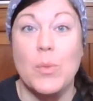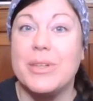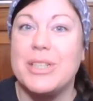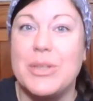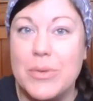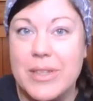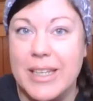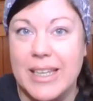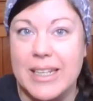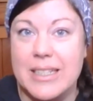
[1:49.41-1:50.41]
What do you
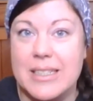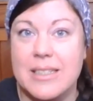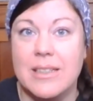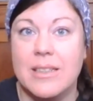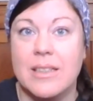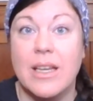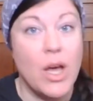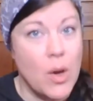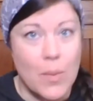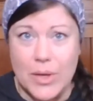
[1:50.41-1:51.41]
think it is?
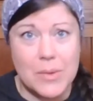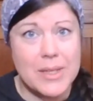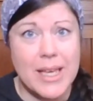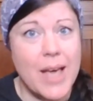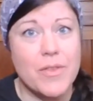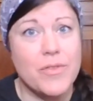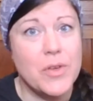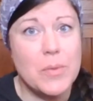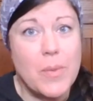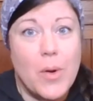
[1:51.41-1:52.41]
We only have a
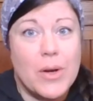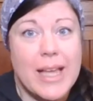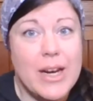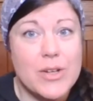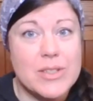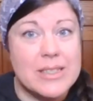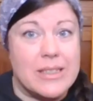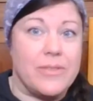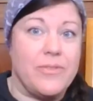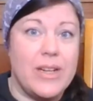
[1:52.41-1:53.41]
few more letters
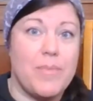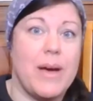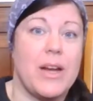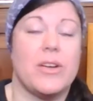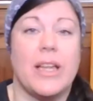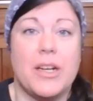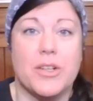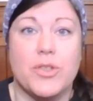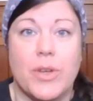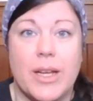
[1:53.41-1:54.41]
to fit up on our
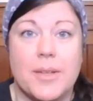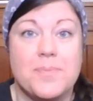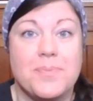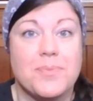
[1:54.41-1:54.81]
letter tree.